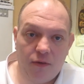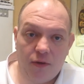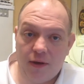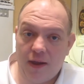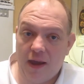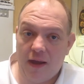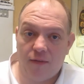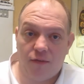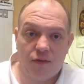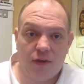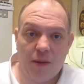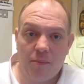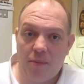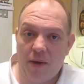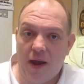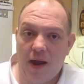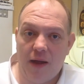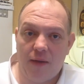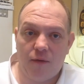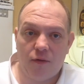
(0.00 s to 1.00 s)
You can't skip
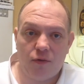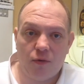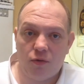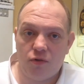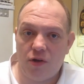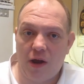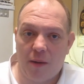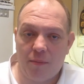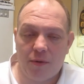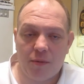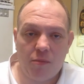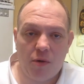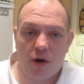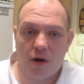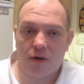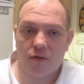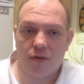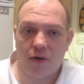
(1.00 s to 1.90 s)
ahead. There's no chapter markers.